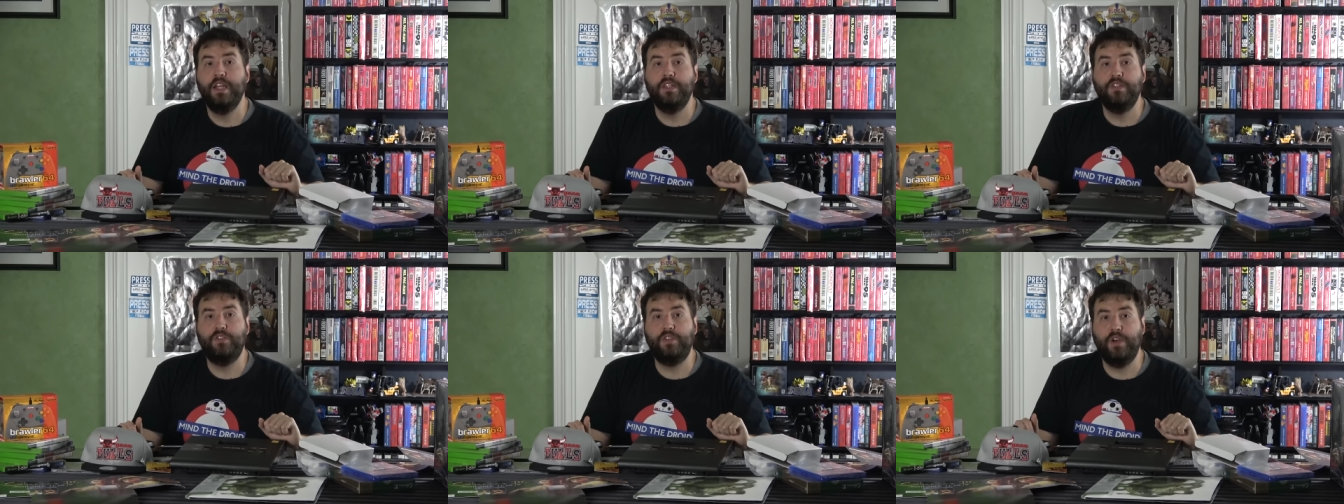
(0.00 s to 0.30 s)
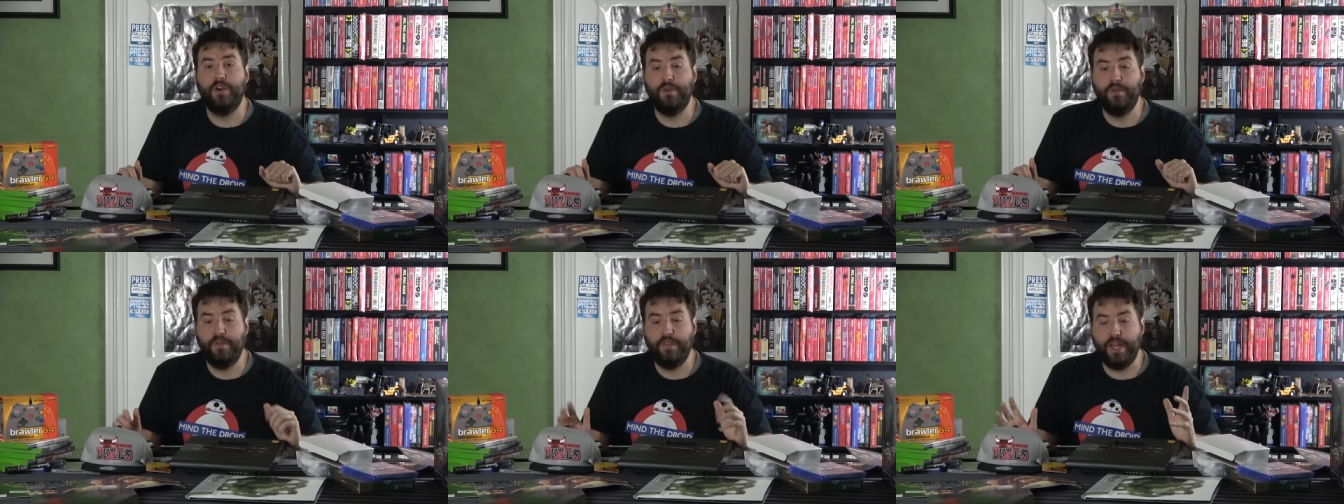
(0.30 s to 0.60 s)

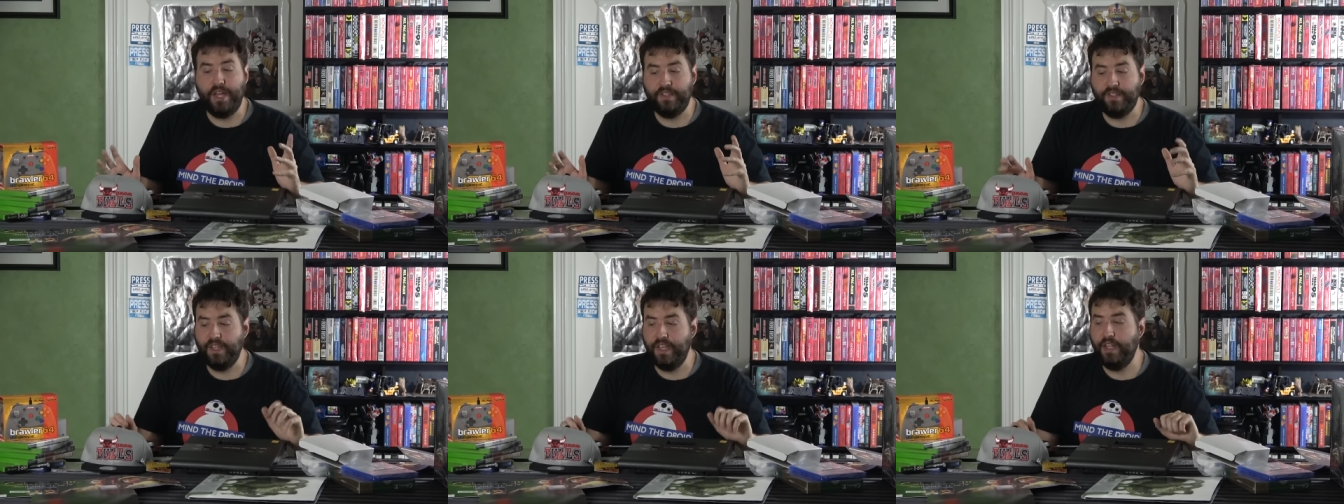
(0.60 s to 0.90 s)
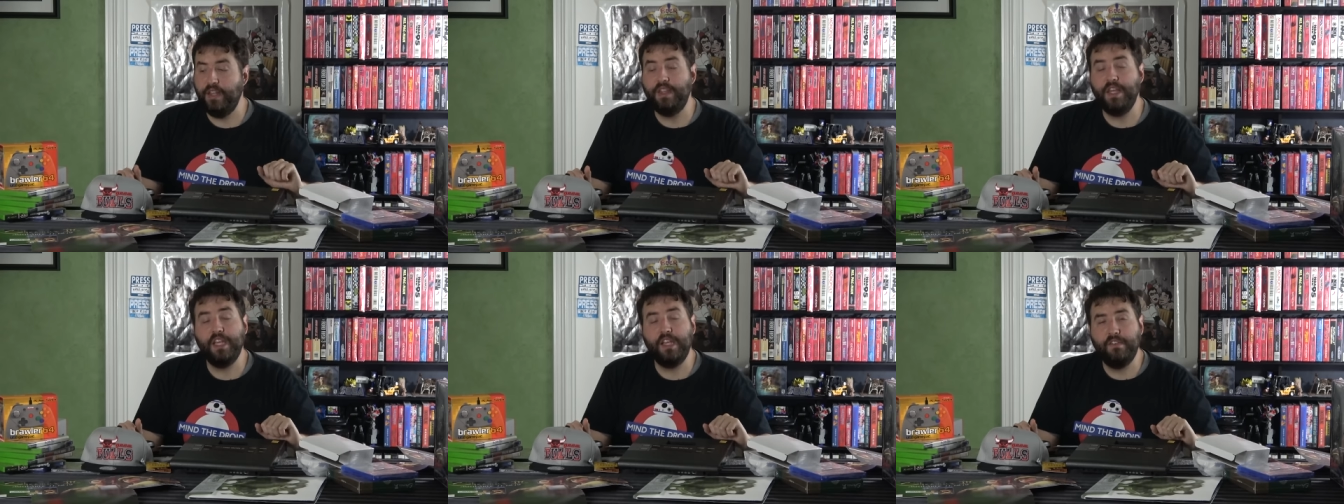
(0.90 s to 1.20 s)
So that's
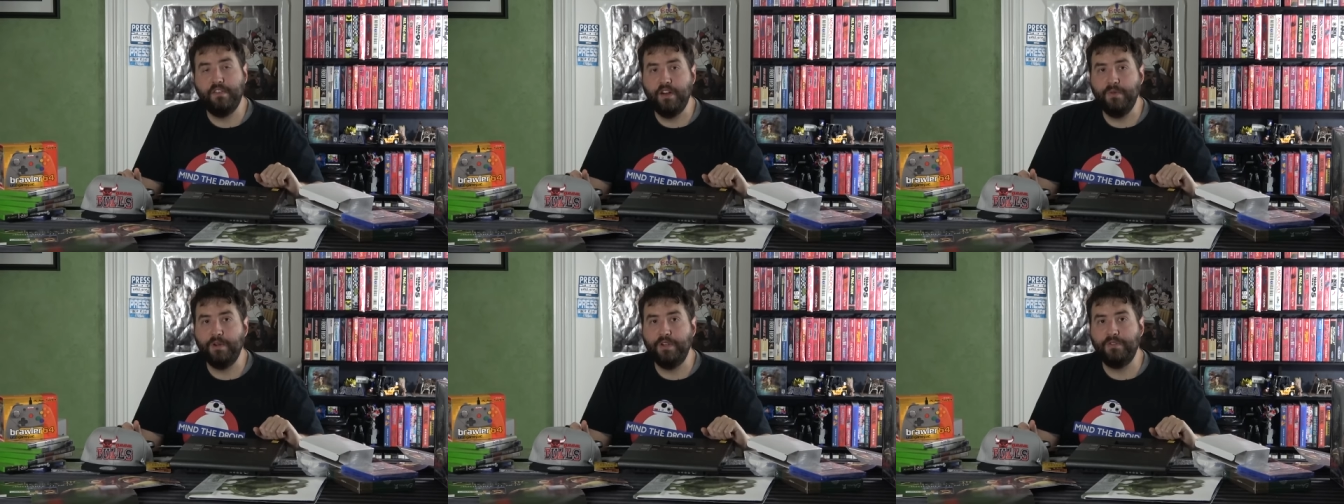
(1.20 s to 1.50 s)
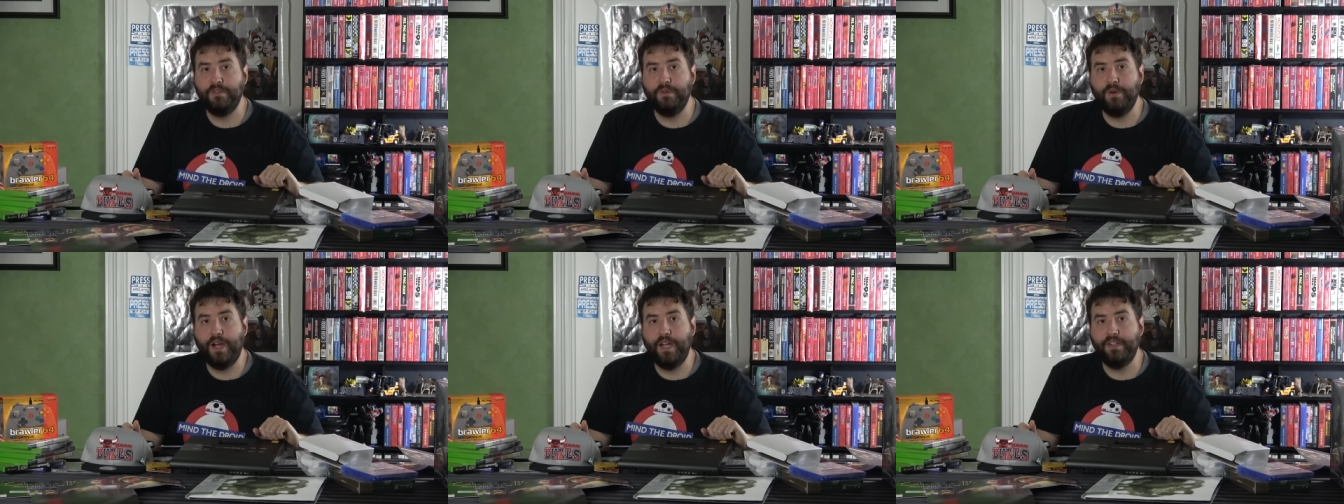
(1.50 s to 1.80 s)
it. Thank you very much
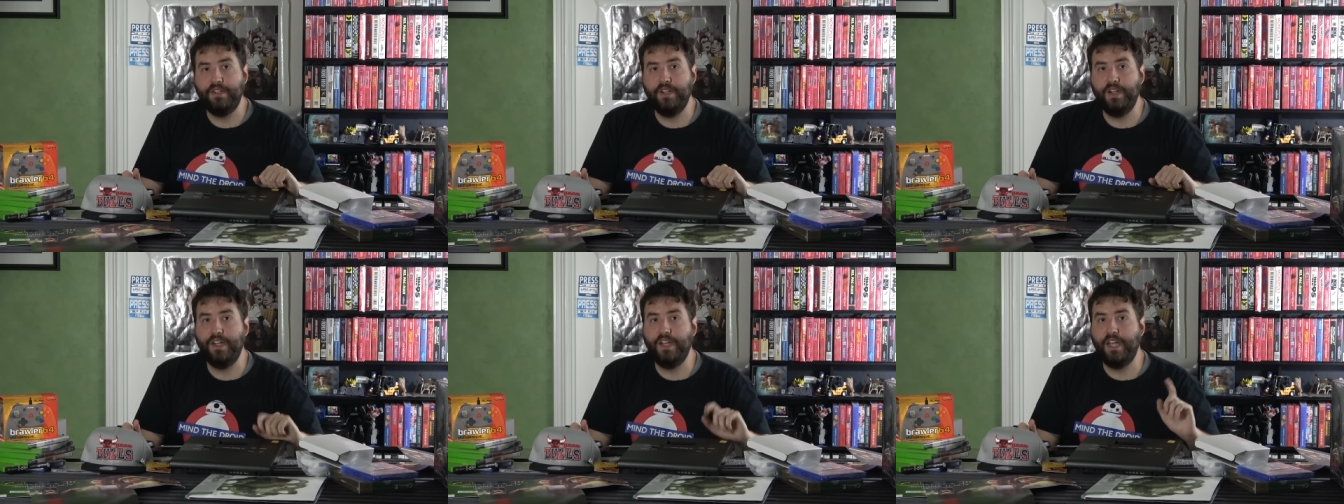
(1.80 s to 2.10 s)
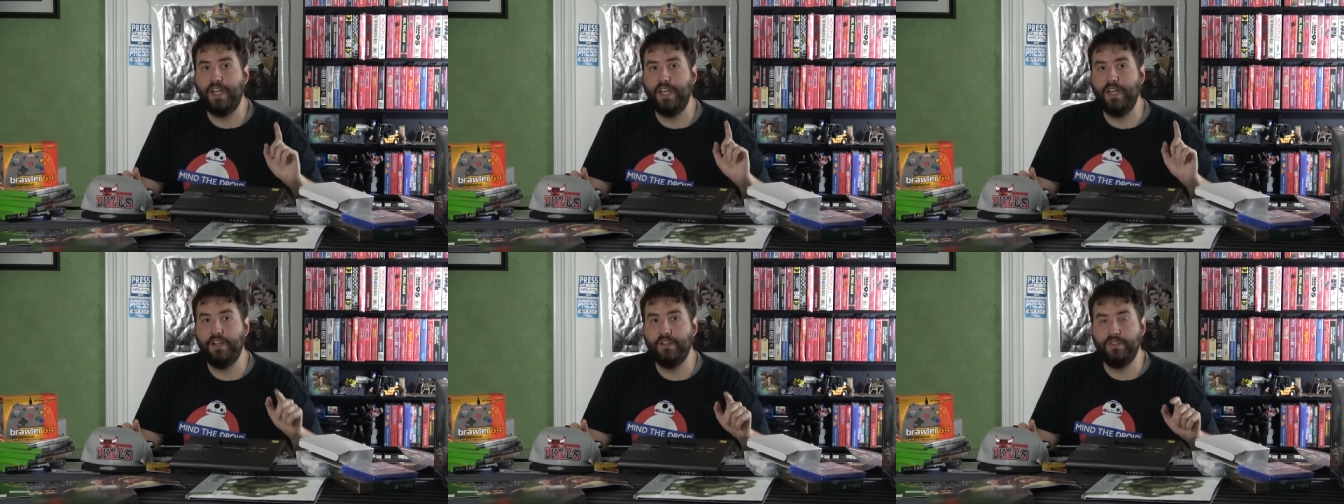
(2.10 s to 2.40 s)
for watching,
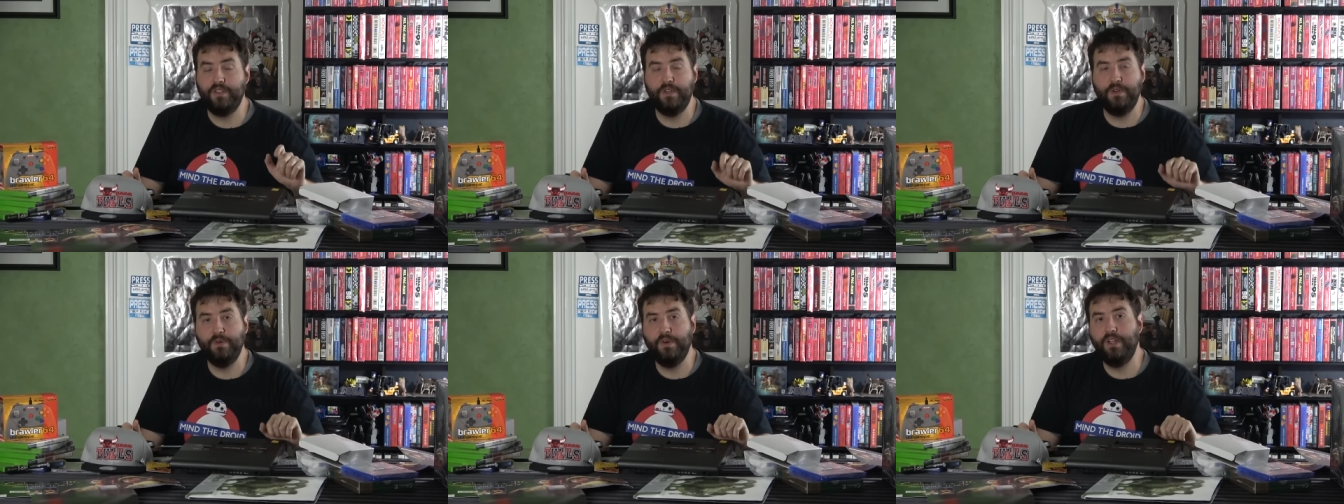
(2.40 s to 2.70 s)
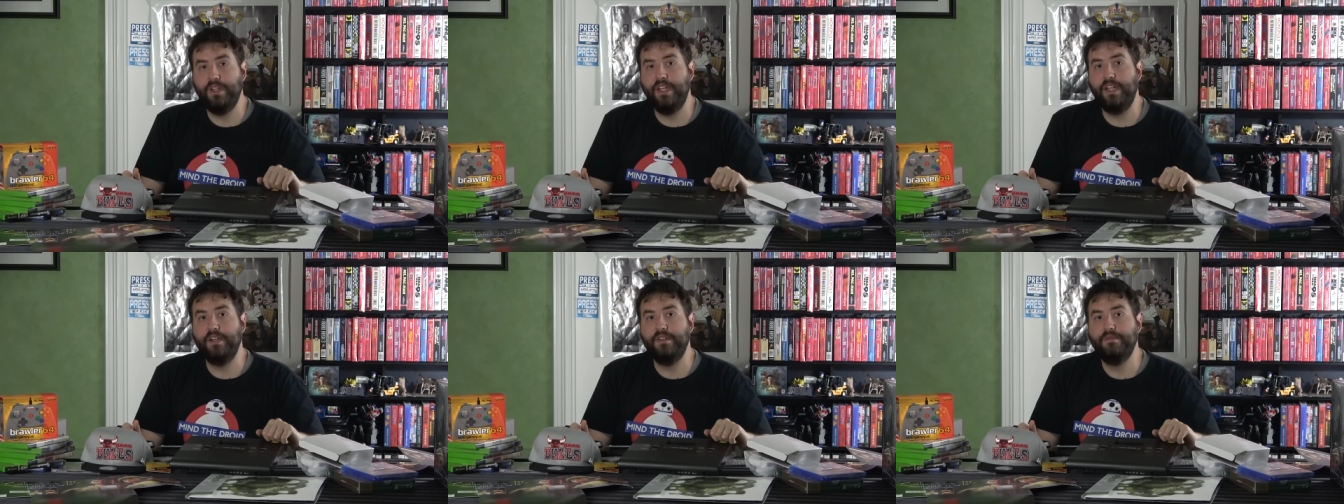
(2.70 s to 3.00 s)
and I'll see you
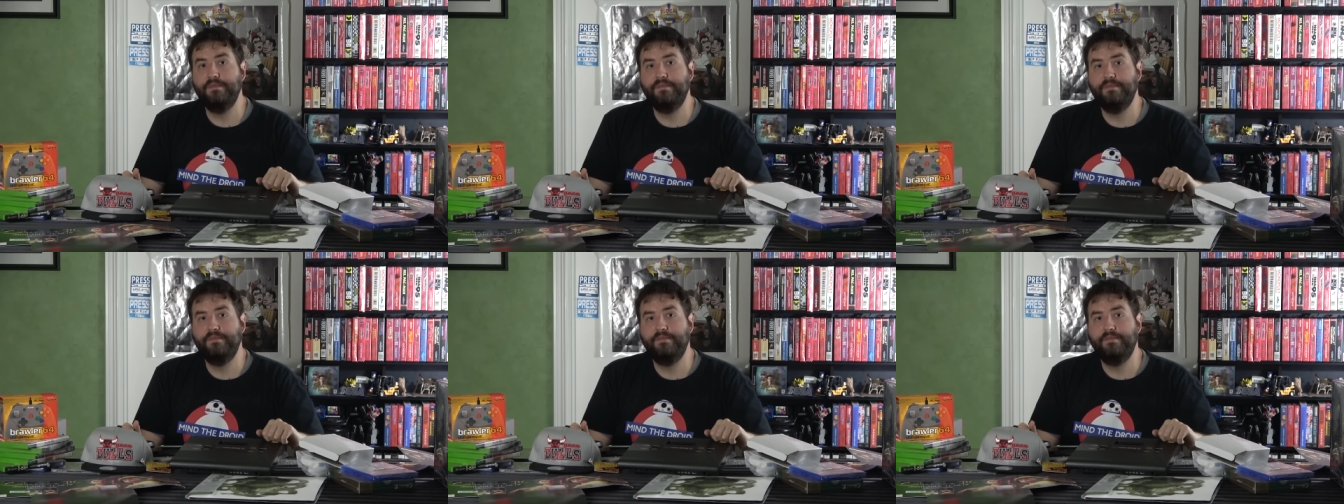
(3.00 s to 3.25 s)
all later.